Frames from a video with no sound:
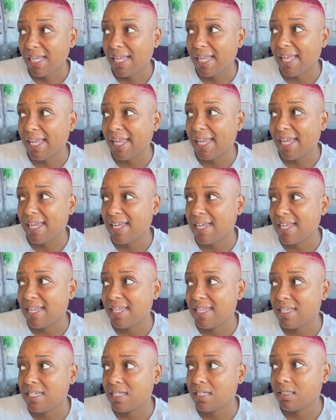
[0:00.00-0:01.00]

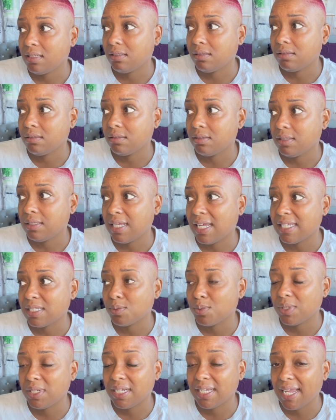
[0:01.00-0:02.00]
and that's
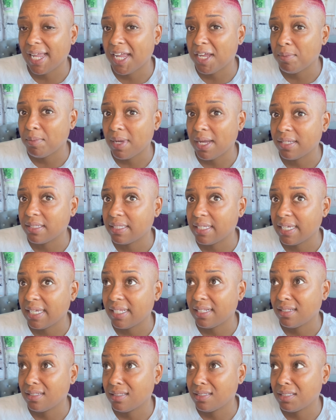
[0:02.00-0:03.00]
when it came out
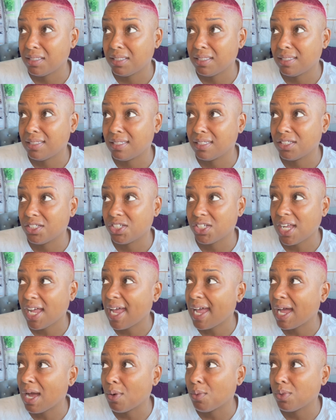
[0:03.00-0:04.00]
that the
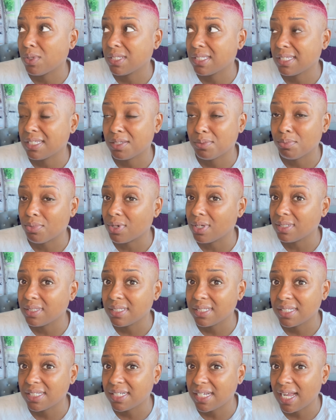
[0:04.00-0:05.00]
child was his
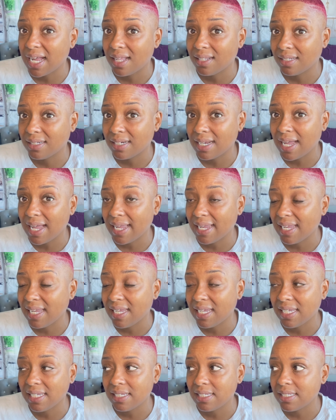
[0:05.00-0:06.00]
brother's child and not
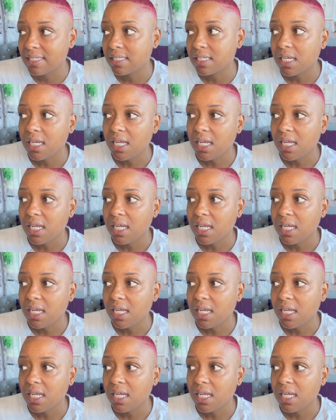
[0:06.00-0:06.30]
his.